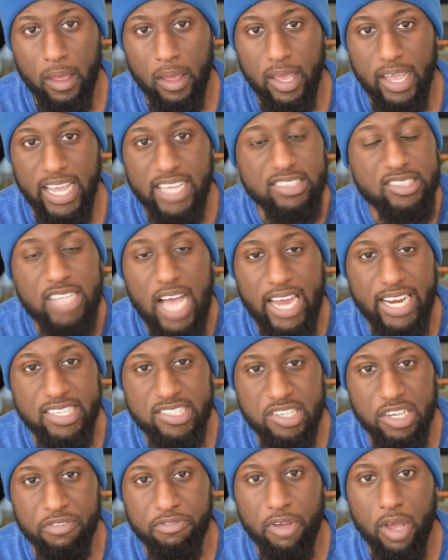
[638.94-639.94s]
It's not as
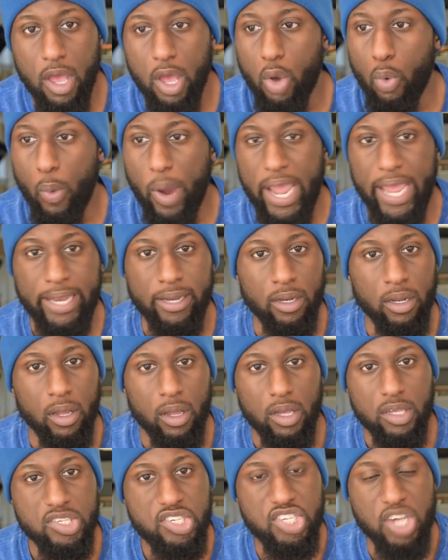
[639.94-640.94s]
if when
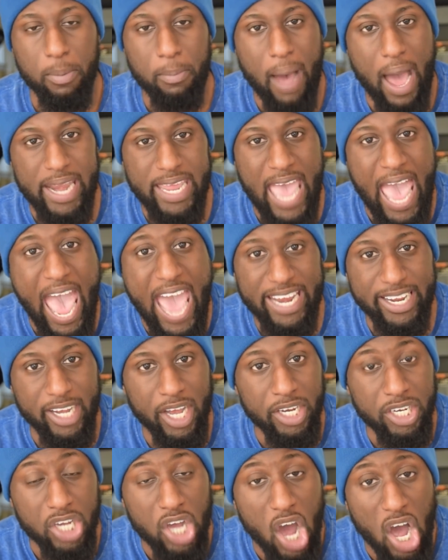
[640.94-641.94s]
somebody had a
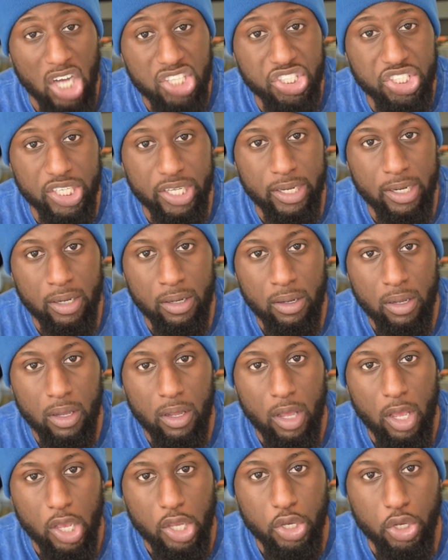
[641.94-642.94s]
concussion,
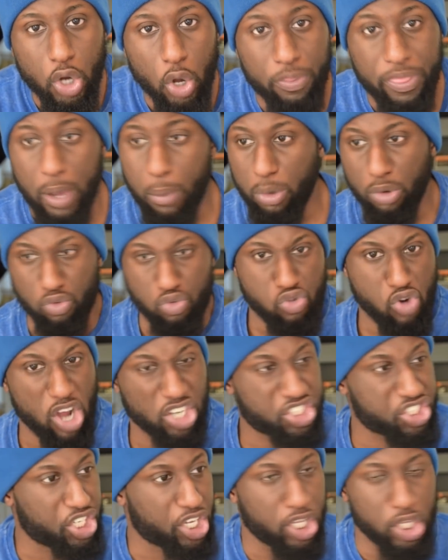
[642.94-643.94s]
you know, they were
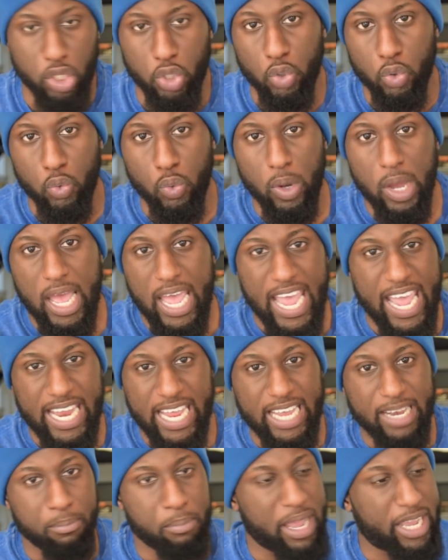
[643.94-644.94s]
rushing you
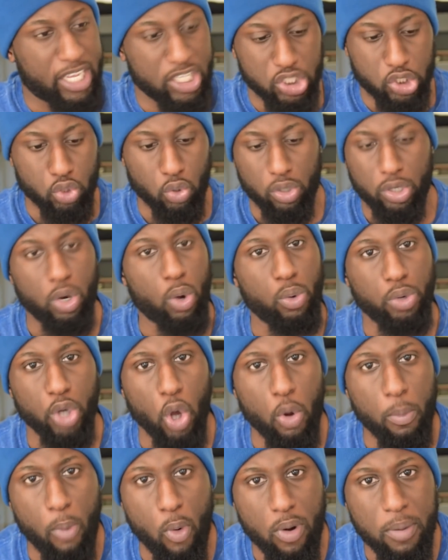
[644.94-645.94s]
and making sure
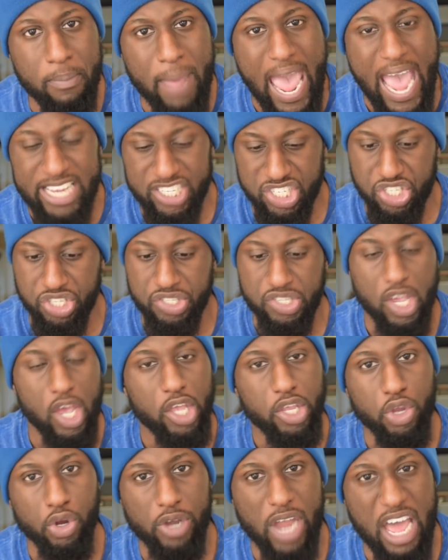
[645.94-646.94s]
no more matches,
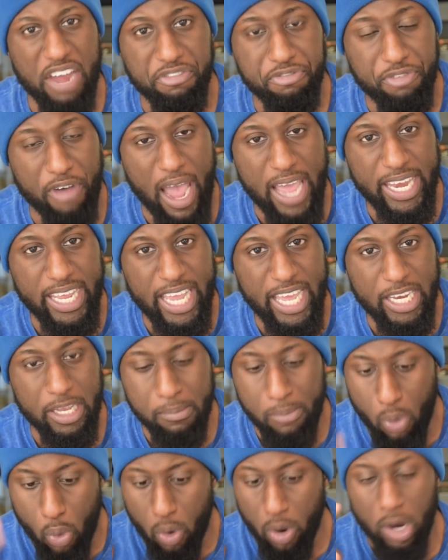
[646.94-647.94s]
you're not fighting
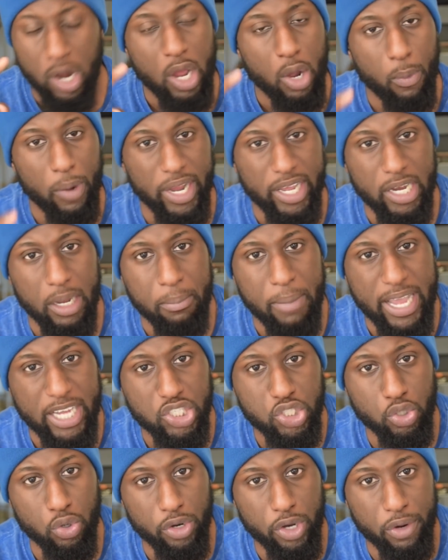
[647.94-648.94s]
anymore, we're gonna make
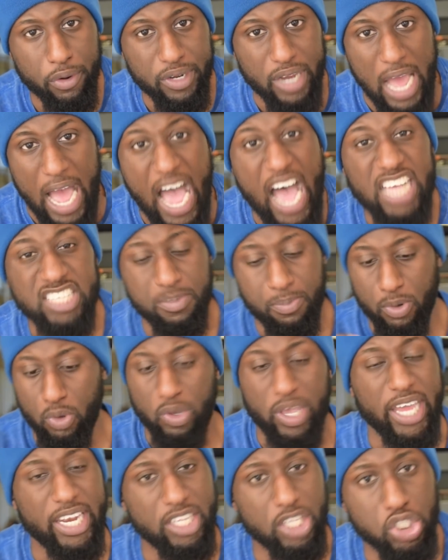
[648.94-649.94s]
sure you're in the hospital
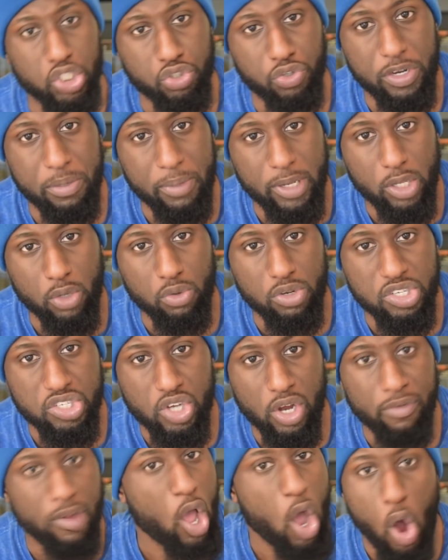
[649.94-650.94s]
getting the treatment you
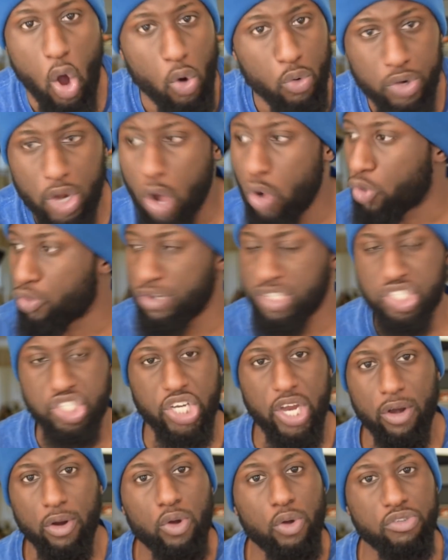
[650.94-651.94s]
deserve. Oh no, Chris
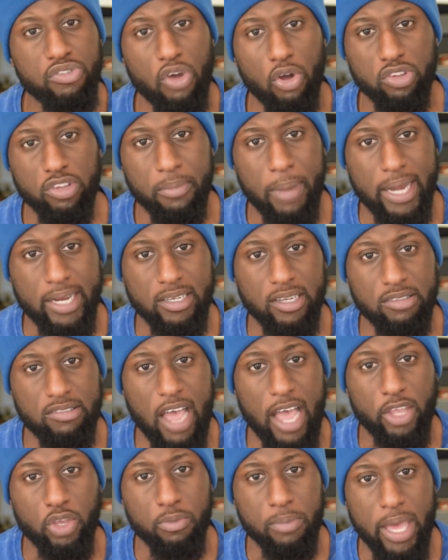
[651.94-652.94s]
Jericho talked about in the
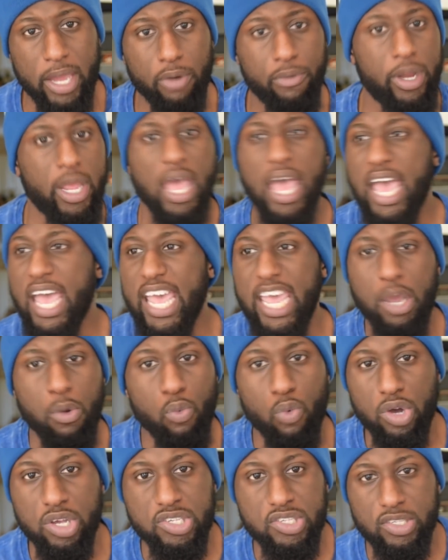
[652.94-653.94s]
documentary. It
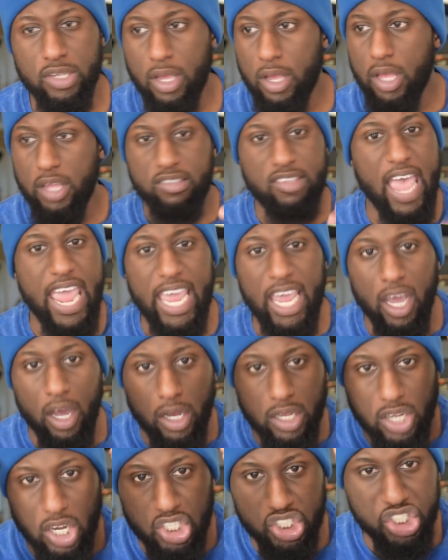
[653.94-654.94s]
was taking
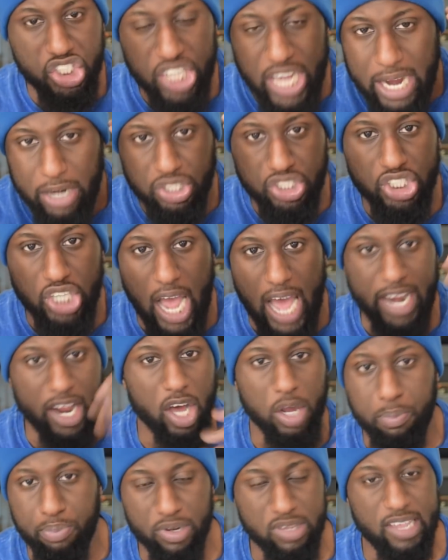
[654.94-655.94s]
a chair shot
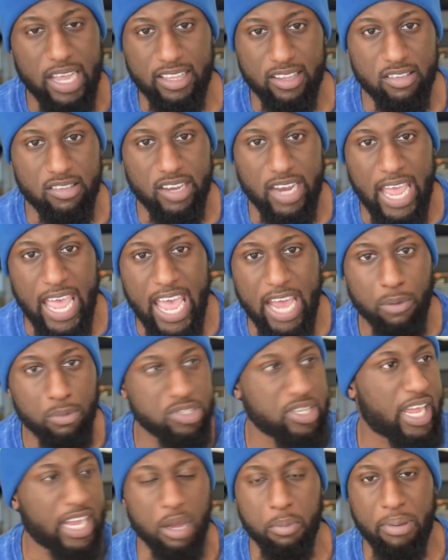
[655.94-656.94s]
unprotected to the head was
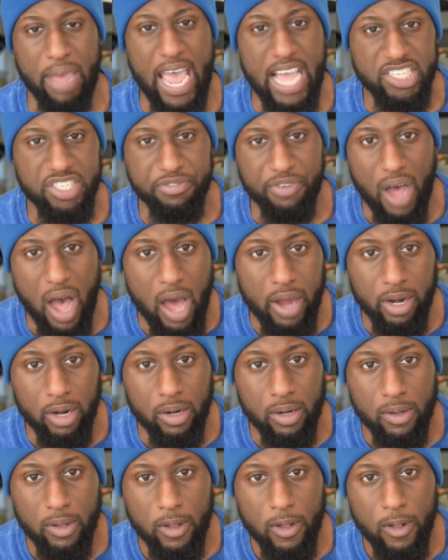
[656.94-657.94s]
like a badge of honor.
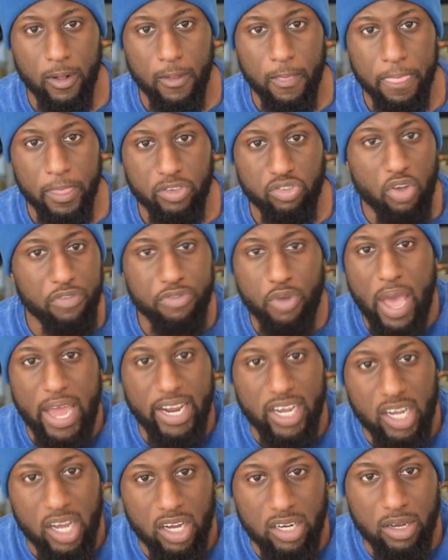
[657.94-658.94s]
So if you had
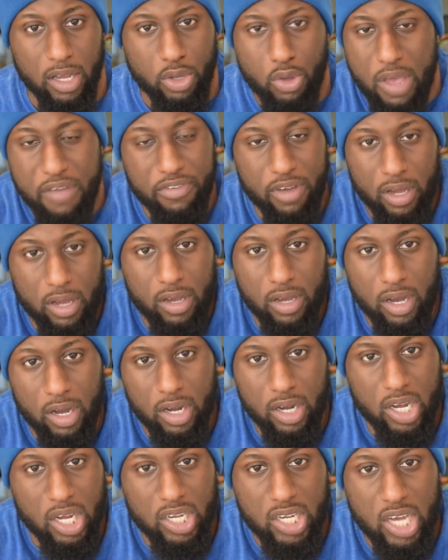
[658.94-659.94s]
a
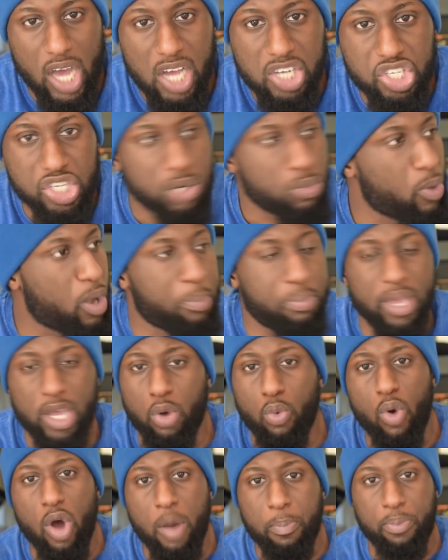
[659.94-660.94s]
concussion, well, big
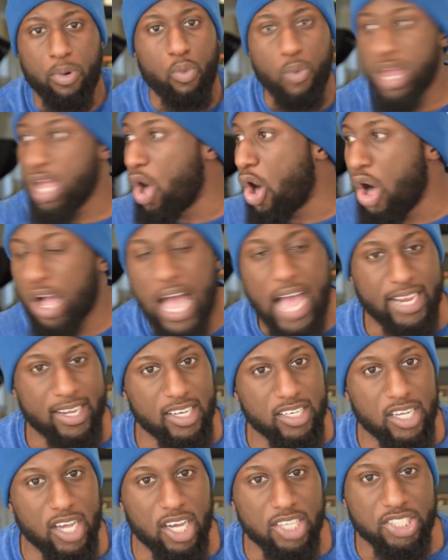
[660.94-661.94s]
whoop, we all got
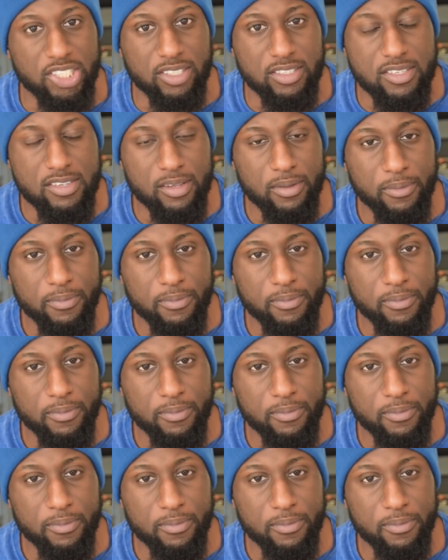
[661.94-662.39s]
concussions.